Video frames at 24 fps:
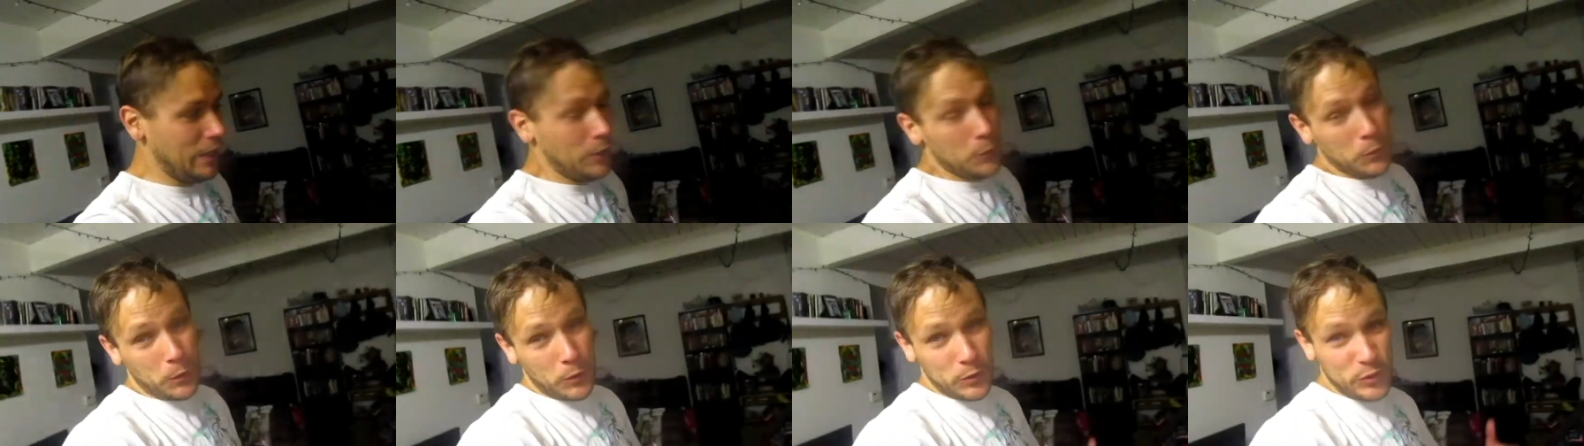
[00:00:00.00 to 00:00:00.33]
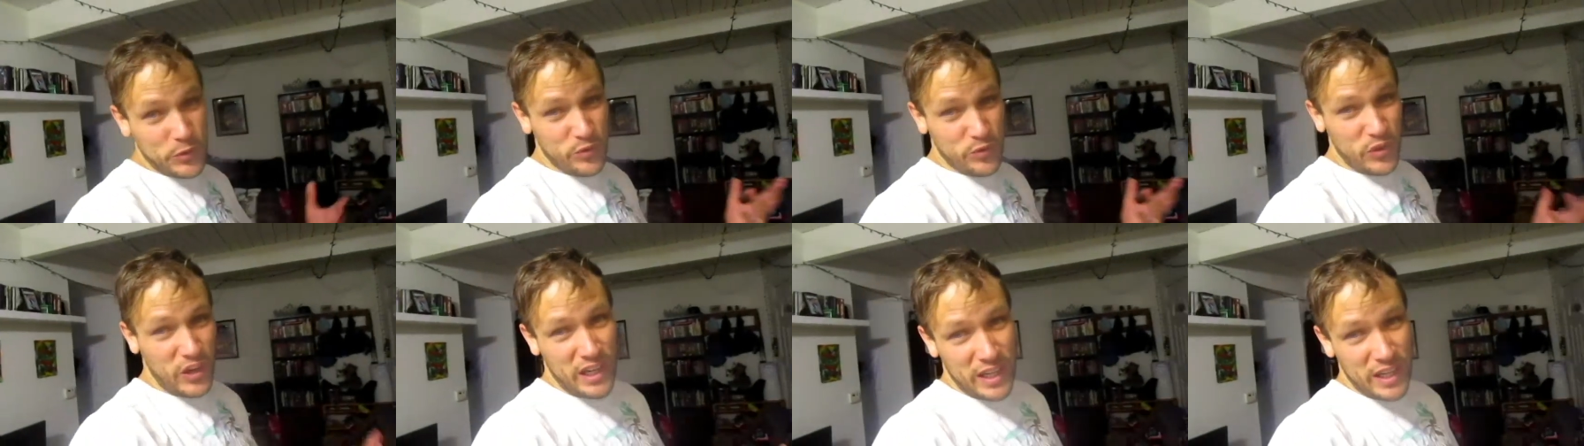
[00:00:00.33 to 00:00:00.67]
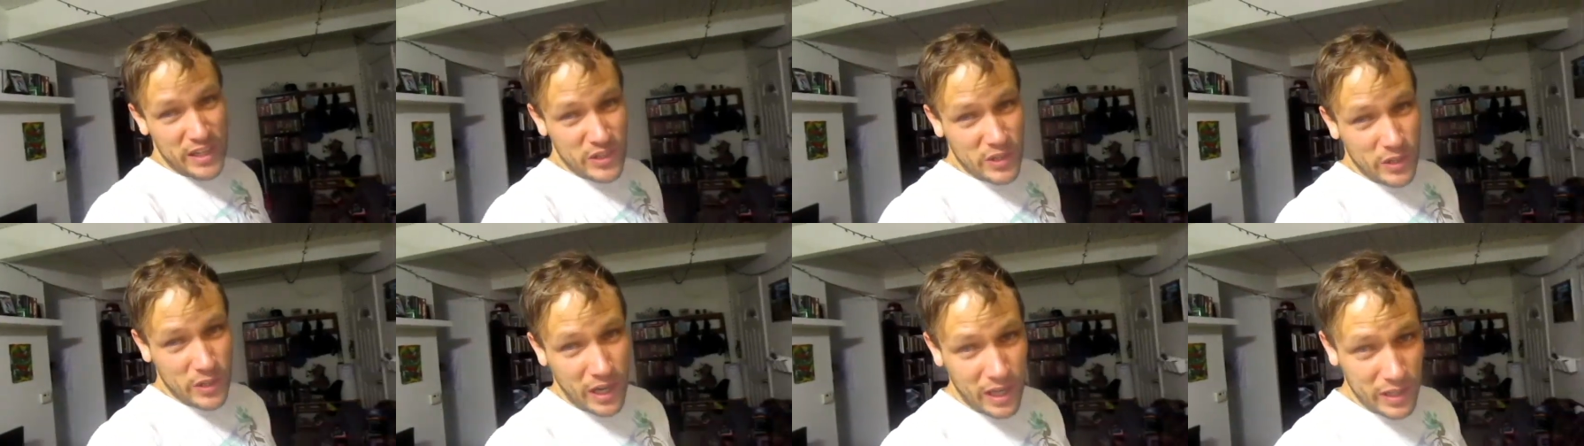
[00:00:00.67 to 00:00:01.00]
What was funny
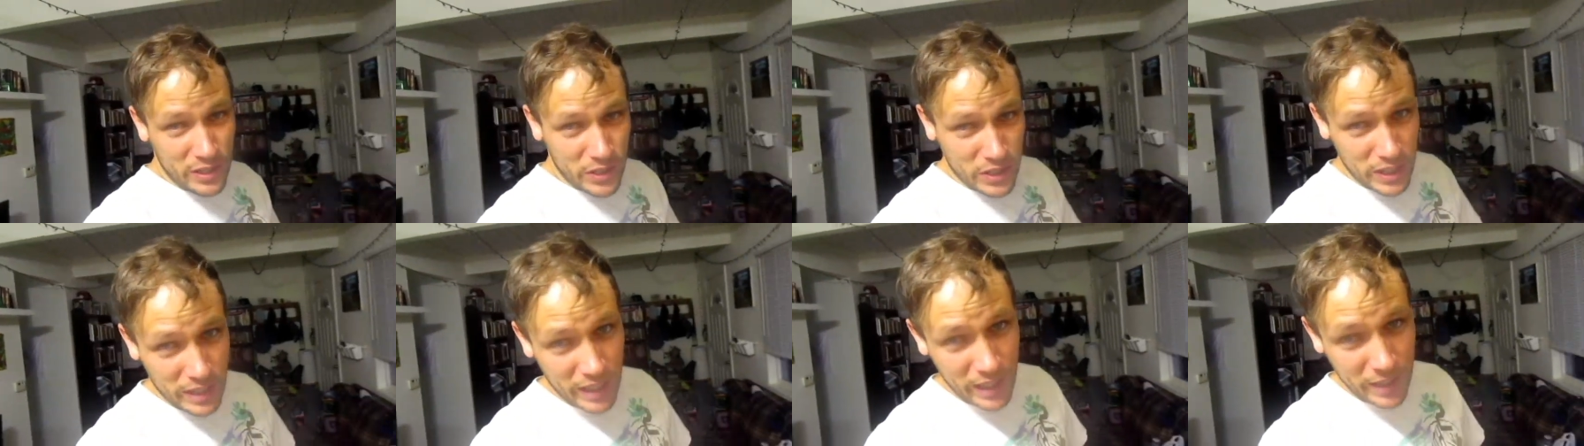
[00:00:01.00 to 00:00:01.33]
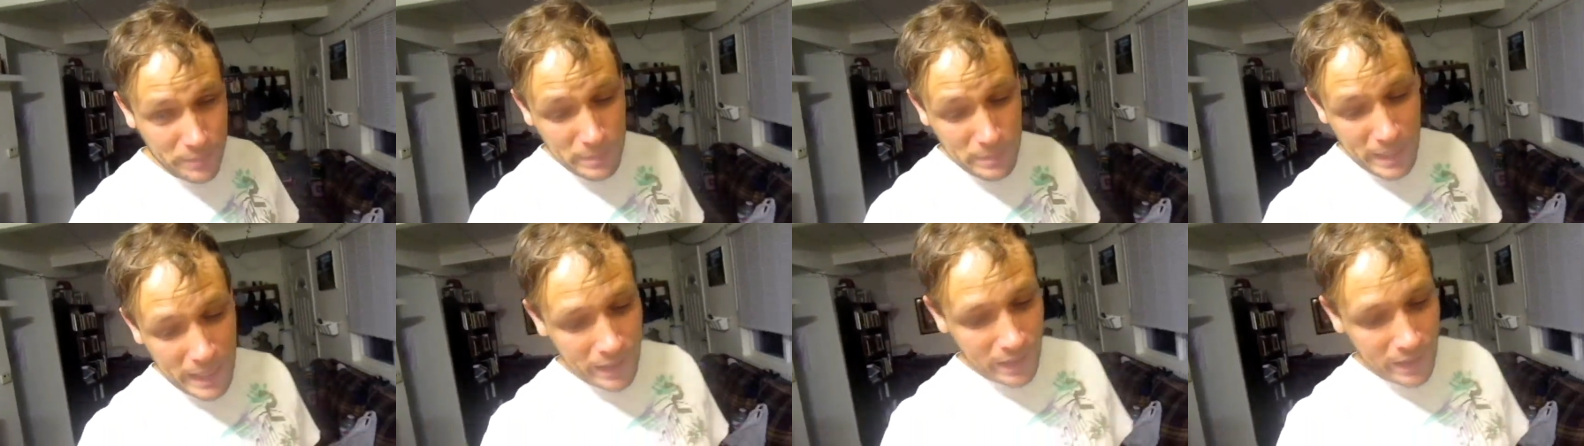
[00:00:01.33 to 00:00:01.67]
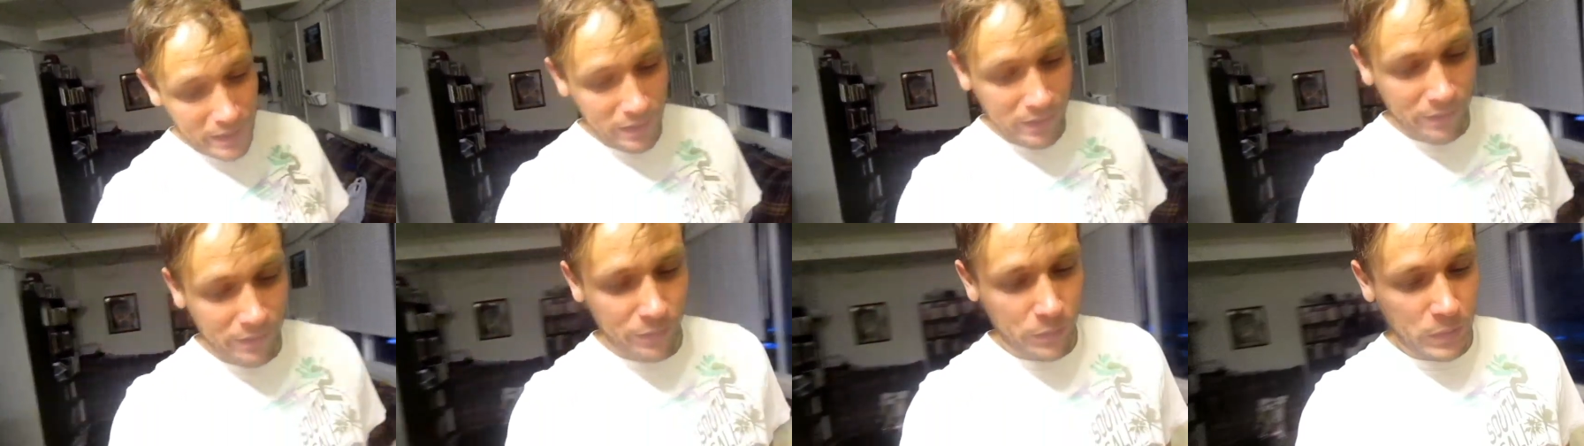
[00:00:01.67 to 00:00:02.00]
is it actually got bad
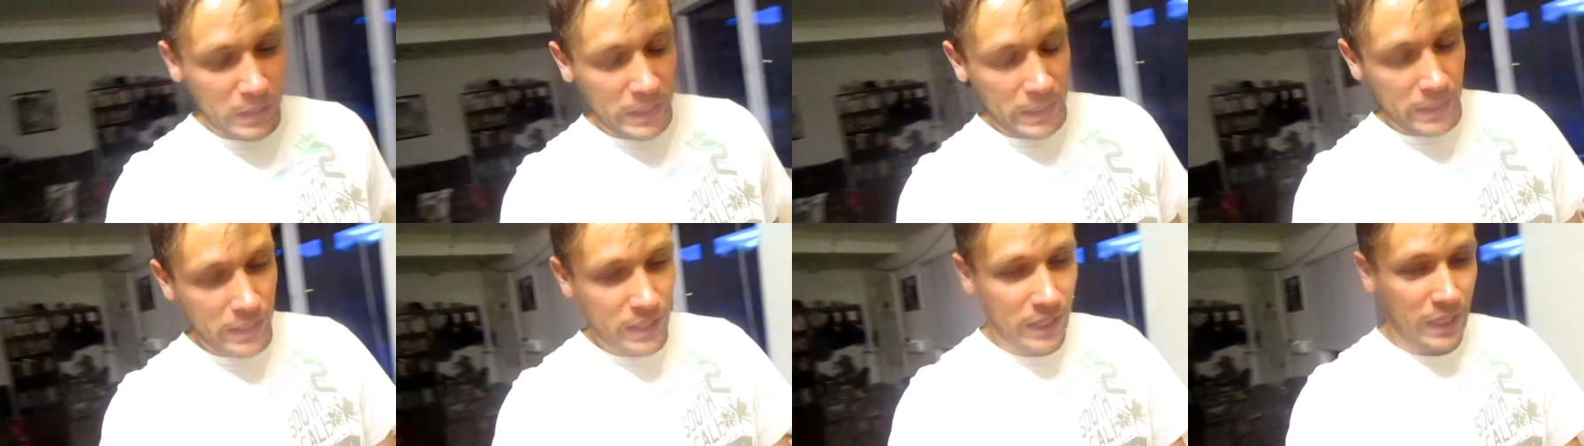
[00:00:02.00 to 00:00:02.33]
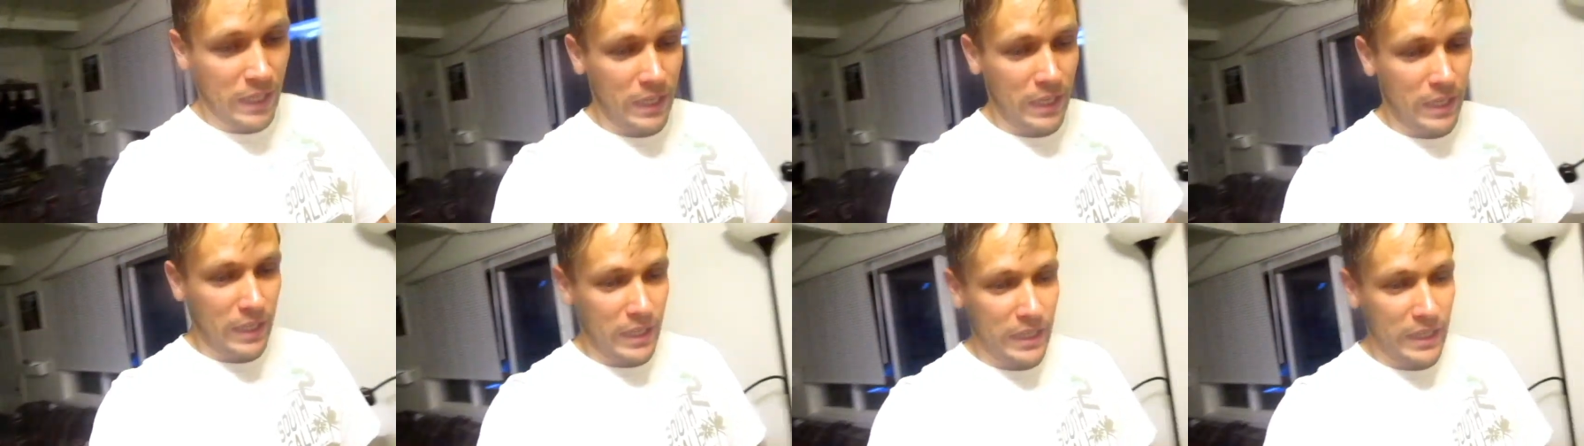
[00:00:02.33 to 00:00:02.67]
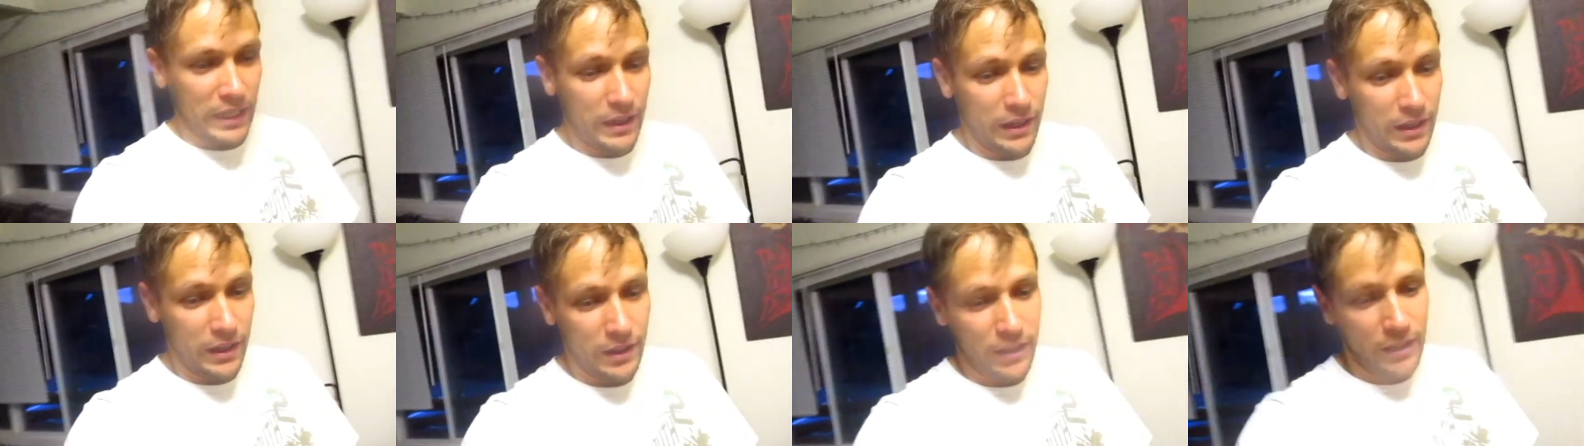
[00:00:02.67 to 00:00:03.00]
enough that
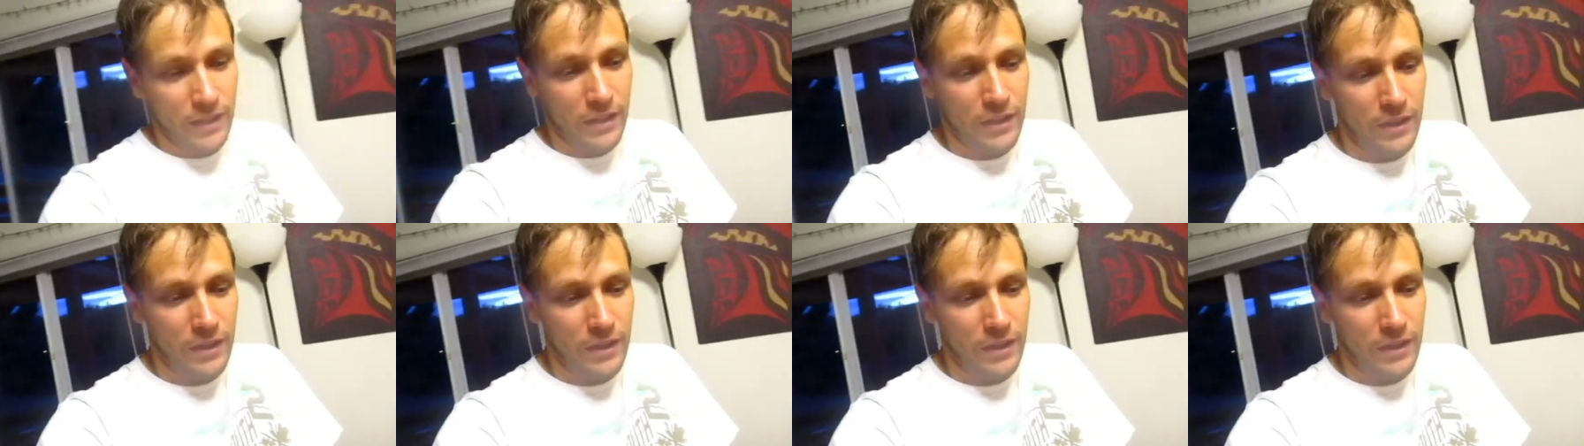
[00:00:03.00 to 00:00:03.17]
I